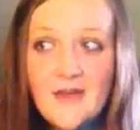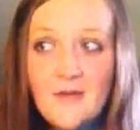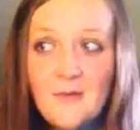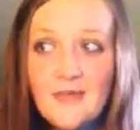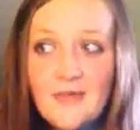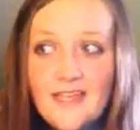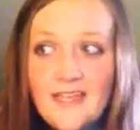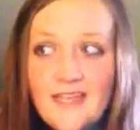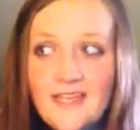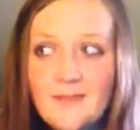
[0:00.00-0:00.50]

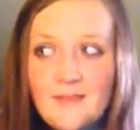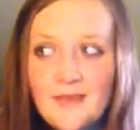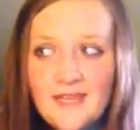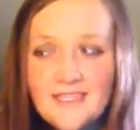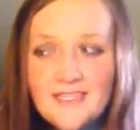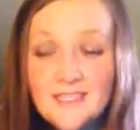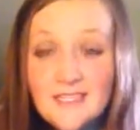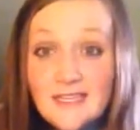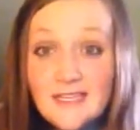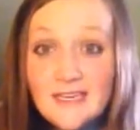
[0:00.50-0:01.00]
We
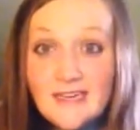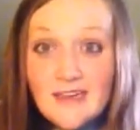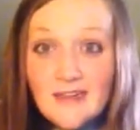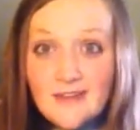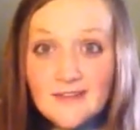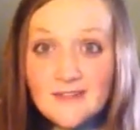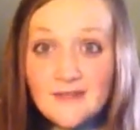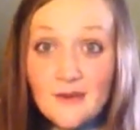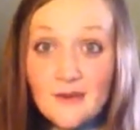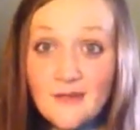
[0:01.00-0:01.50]
basically did
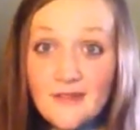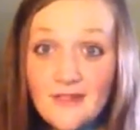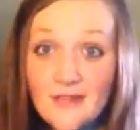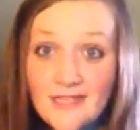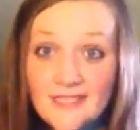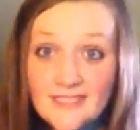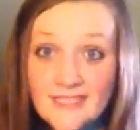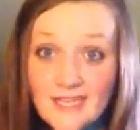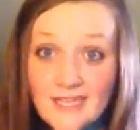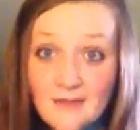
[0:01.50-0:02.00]
ours all the
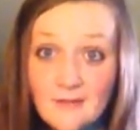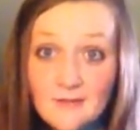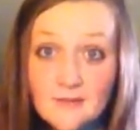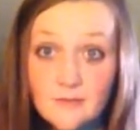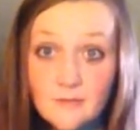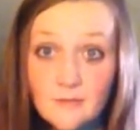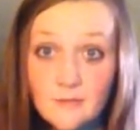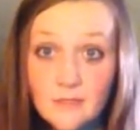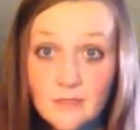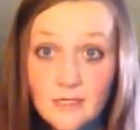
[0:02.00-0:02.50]
last night. It
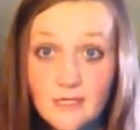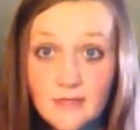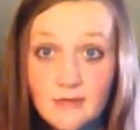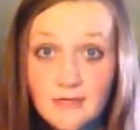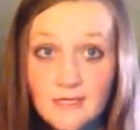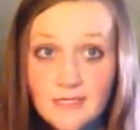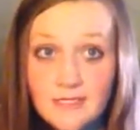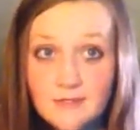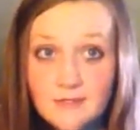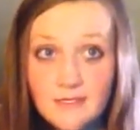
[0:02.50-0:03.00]
was really,
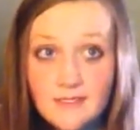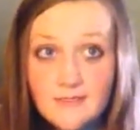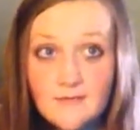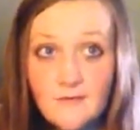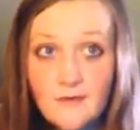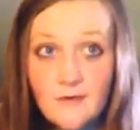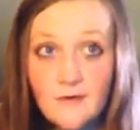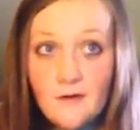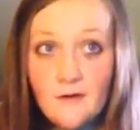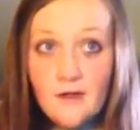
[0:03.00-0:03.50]
really
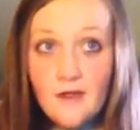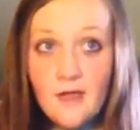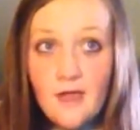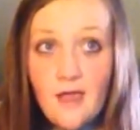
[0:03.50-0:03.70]
stressful.